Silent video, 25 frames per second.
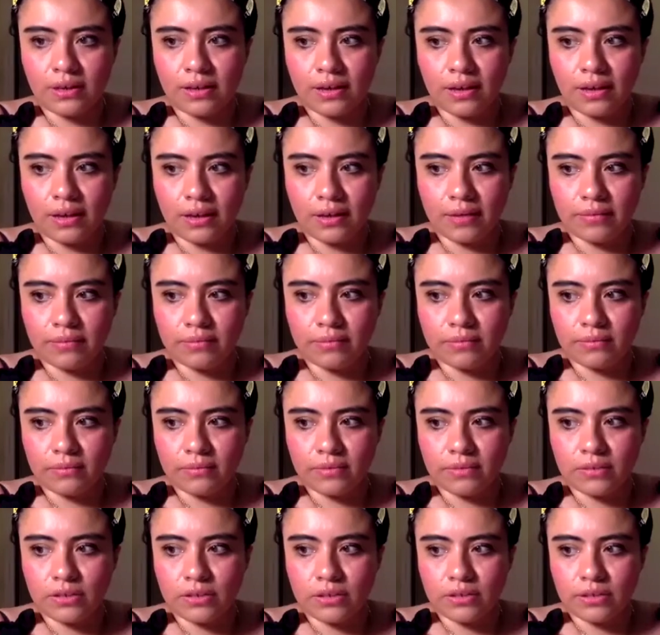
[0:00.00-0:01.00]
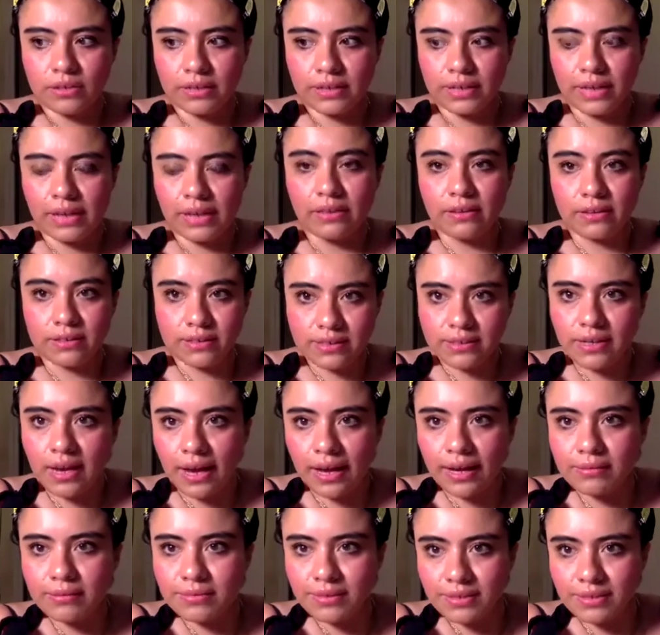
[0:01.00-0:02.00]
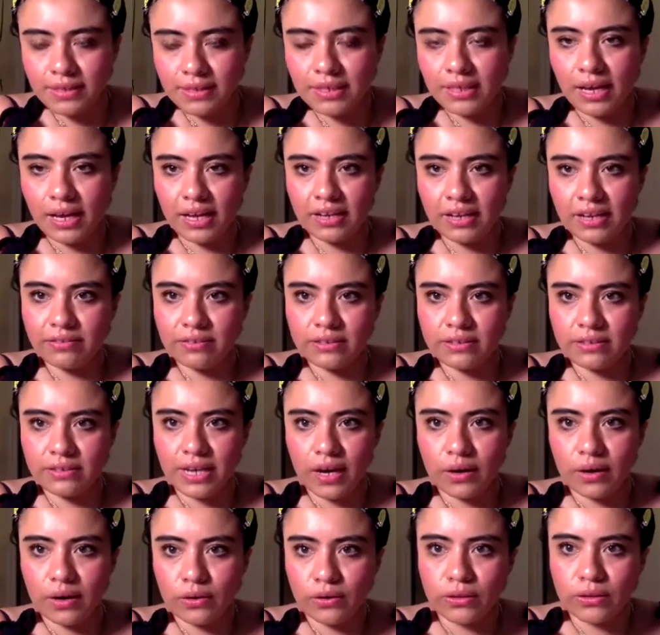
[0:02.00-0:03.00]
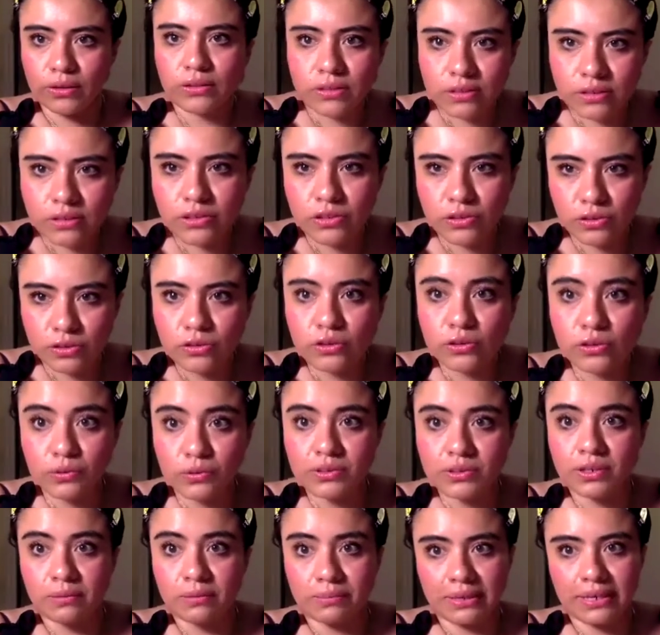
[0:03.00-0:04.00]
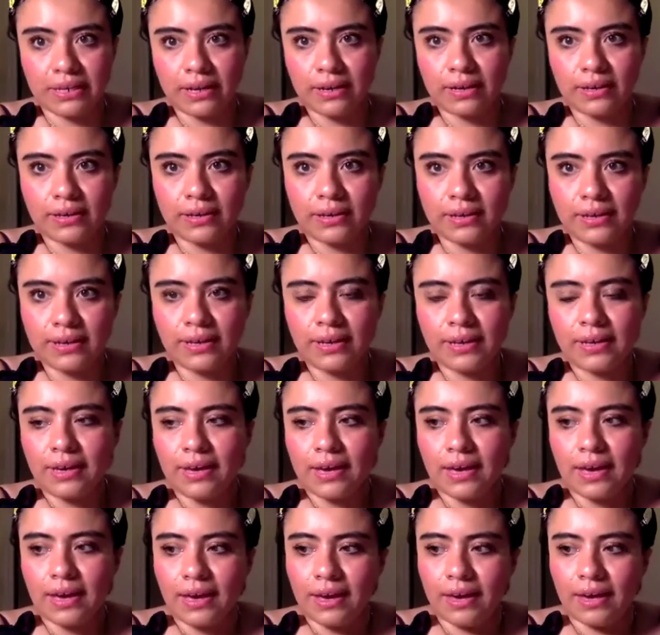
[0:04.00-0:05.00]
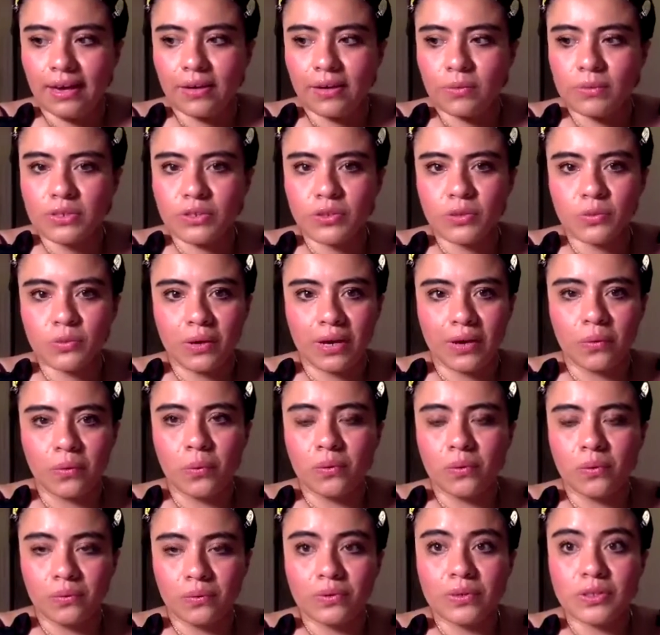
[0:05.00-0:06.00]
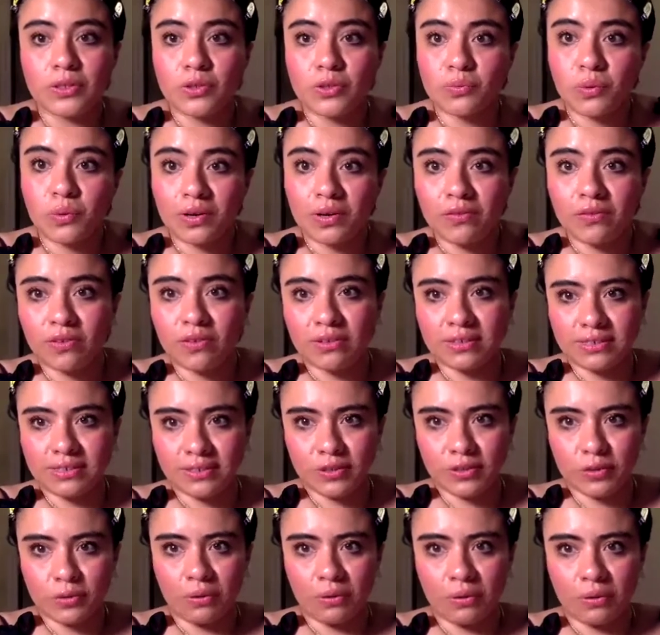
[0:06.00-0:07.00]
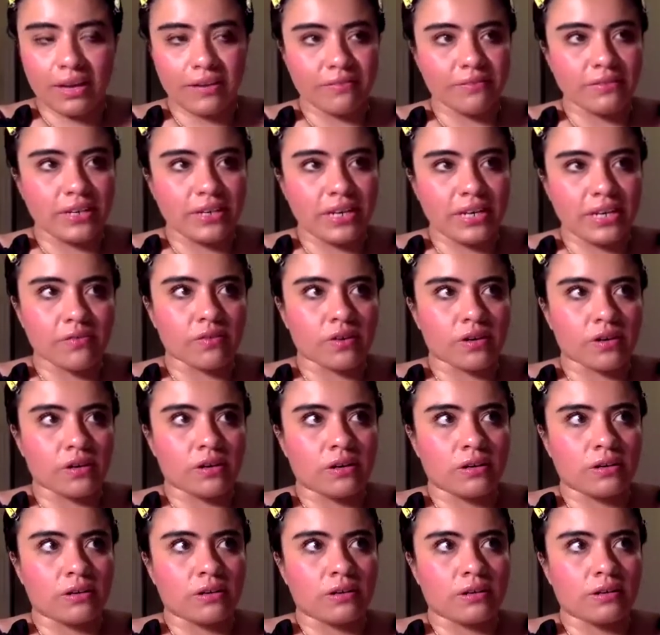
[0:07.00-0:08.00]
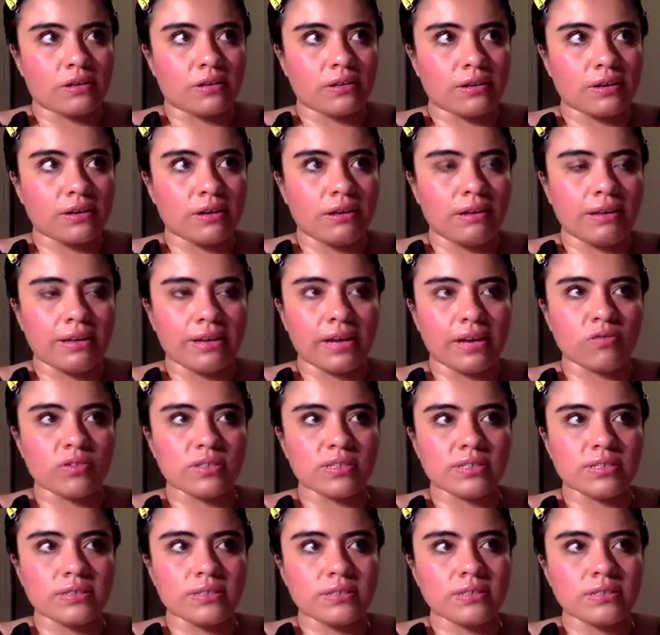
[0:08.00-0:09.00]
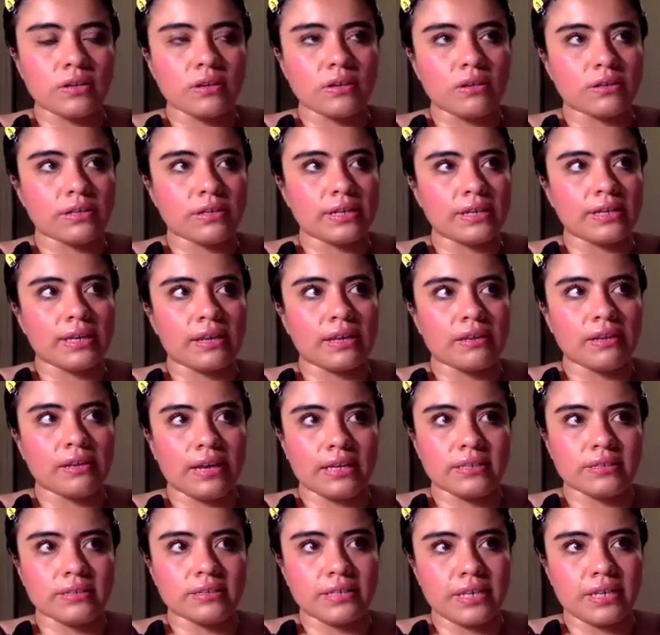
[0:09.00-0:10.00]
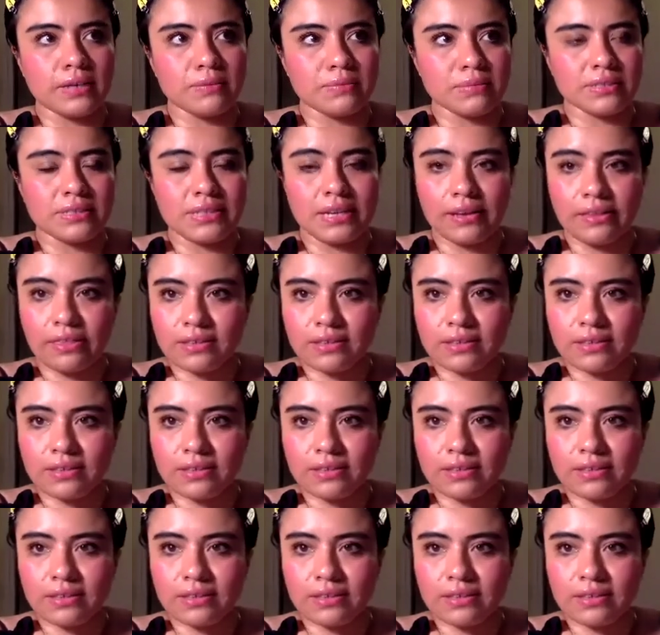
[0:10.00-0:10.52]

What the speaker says: like endless times, like the Eiffel Tower, lose their meaning. And which is why it's one of the reasons why I've resisted looking at landscapes like